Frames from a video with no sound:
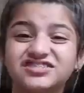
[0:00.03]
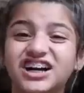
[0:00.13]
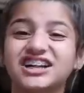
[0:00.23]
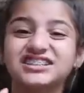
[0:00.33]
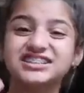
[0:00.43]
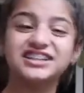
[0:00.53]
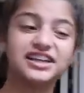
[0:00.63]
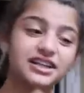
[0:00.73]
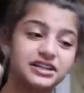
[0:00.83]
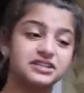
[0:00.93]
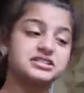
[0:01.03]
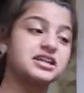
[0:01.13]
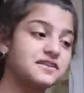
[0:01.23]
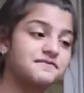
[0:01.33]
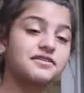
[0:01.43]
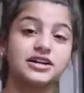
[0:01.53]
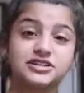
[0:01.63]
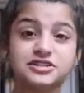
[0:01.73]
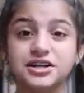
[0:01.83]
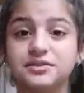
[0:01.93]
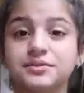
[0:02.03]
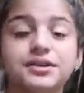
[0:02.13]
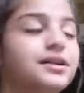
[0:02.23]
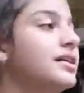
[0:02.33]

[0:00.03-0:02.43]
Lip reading: But I just need it to stay fresh, you know?